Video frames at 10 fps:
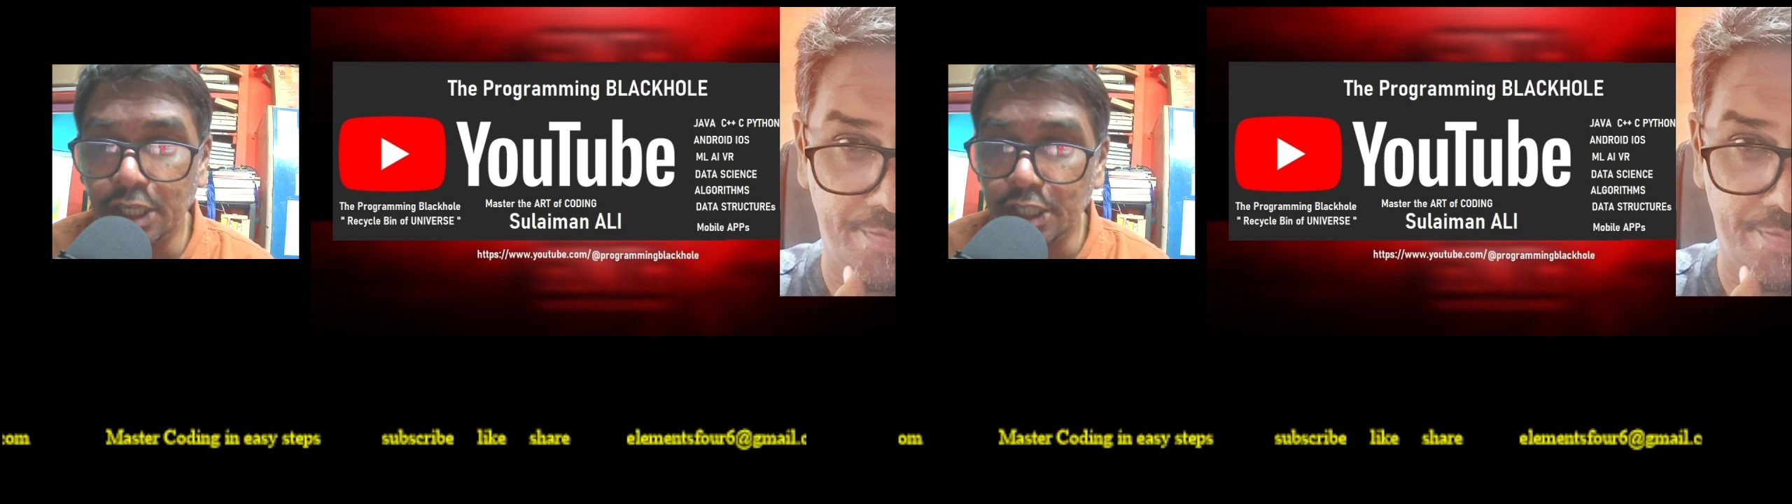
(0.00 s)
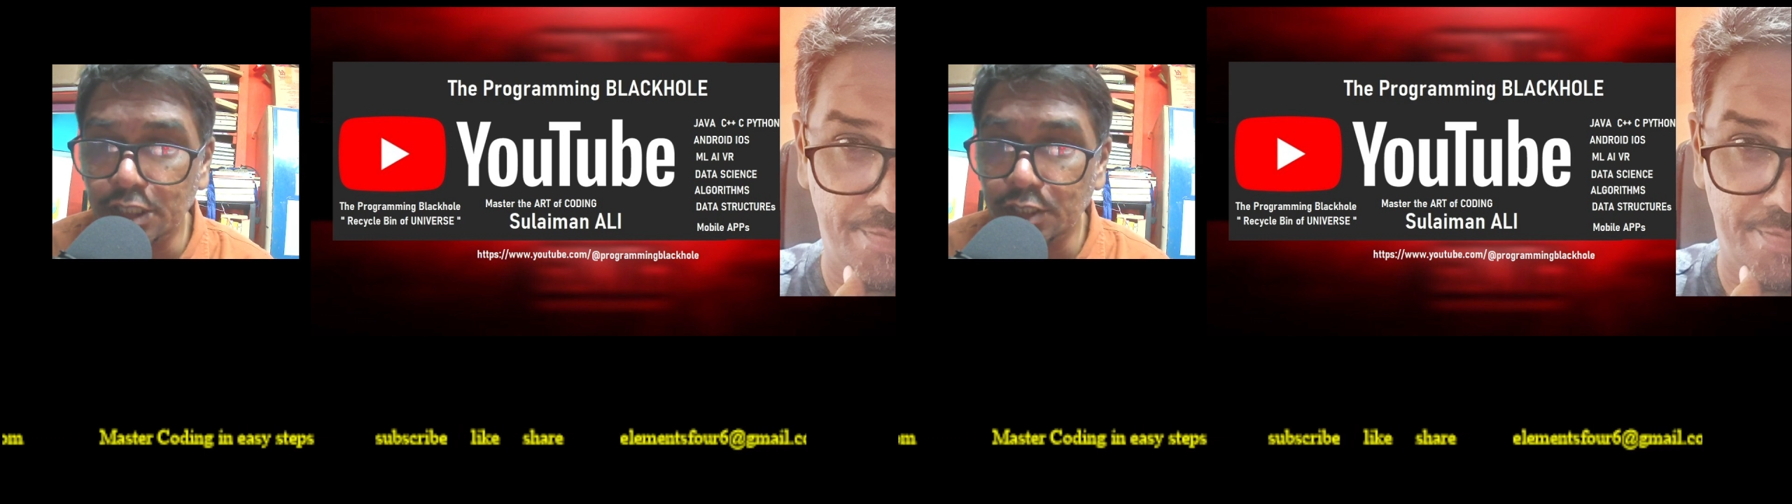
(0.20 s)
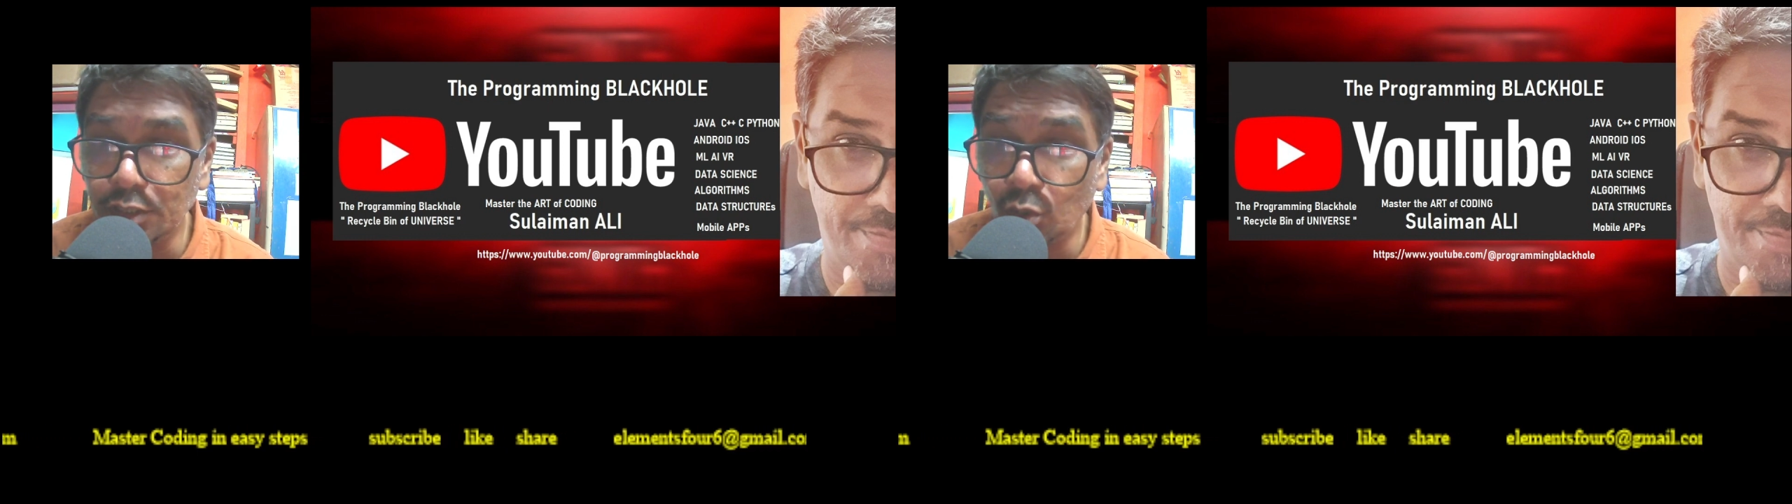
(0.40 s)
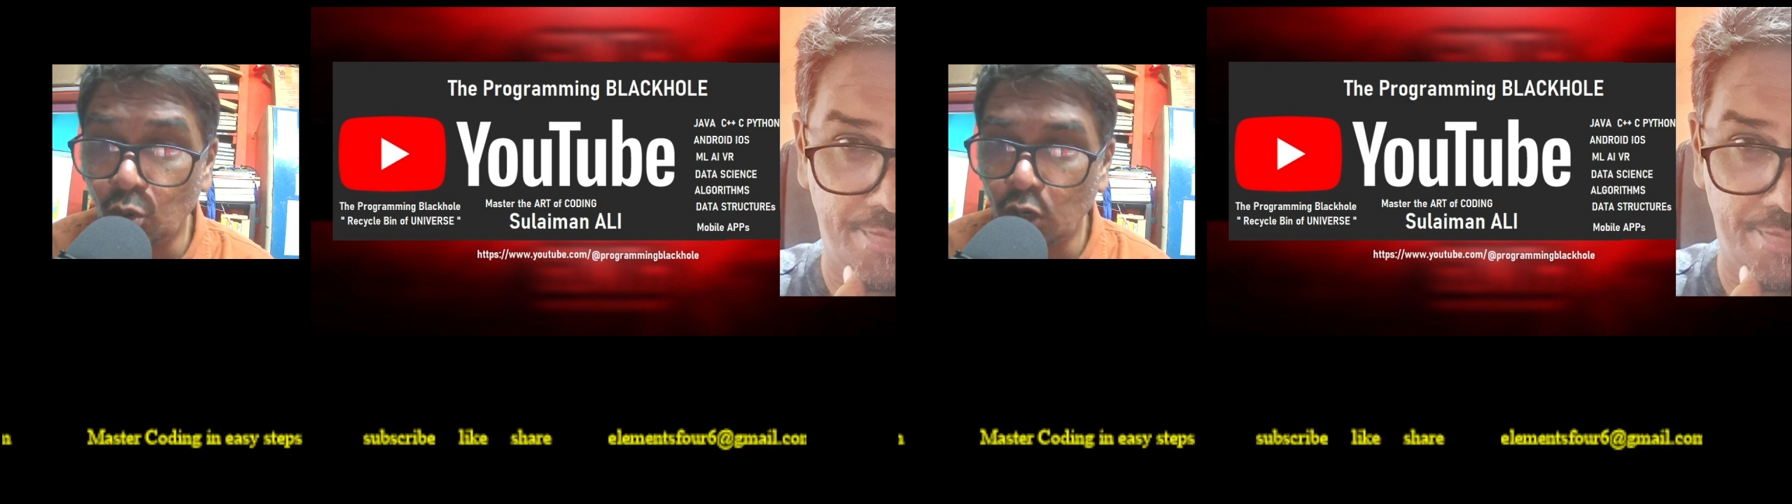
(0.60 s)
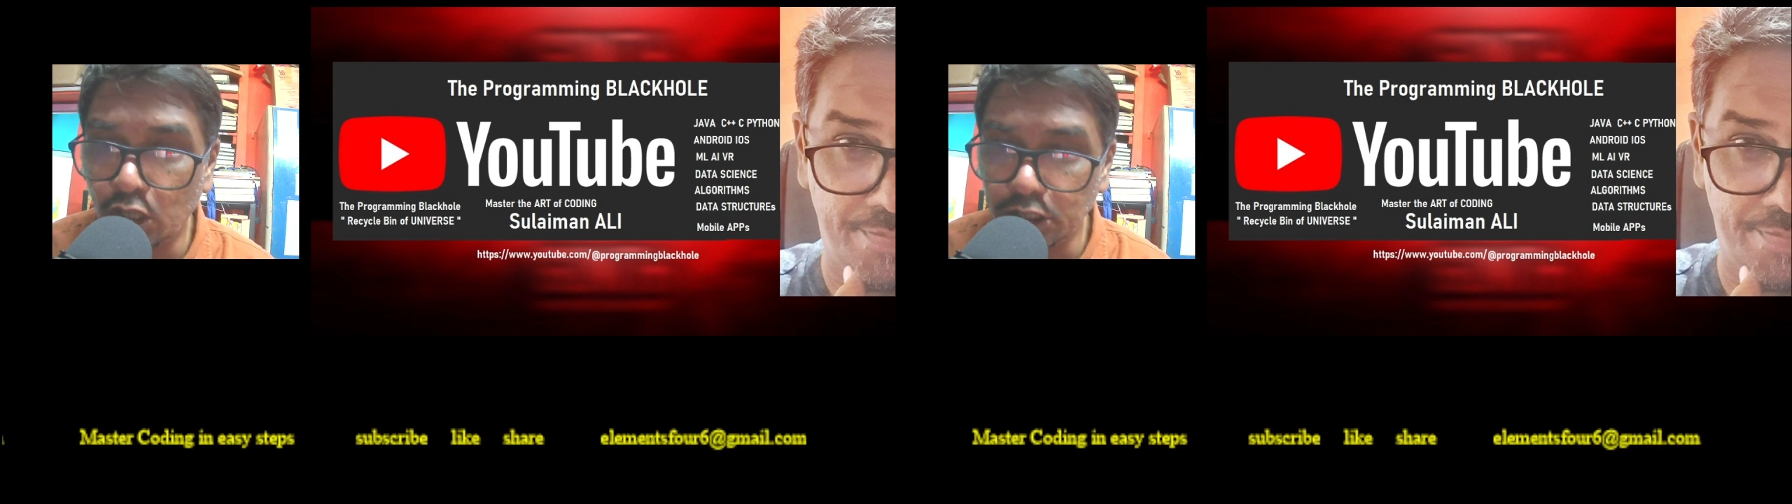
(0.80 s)
is no
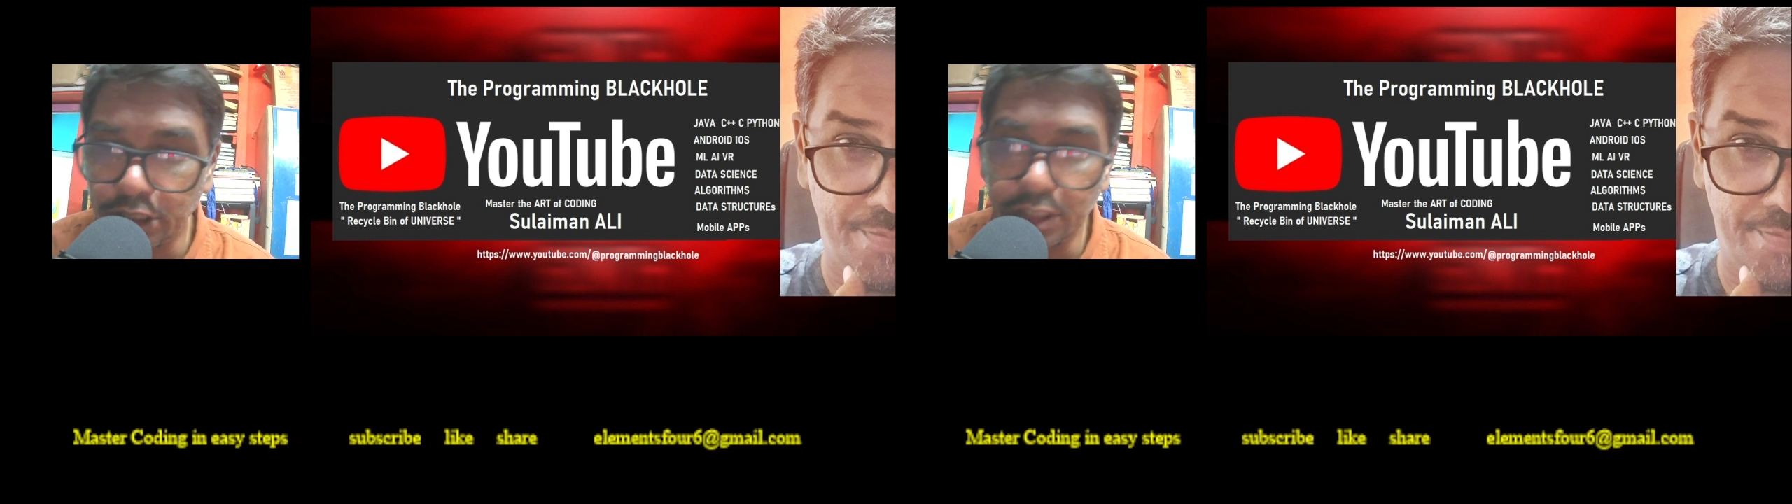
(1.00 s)
logic.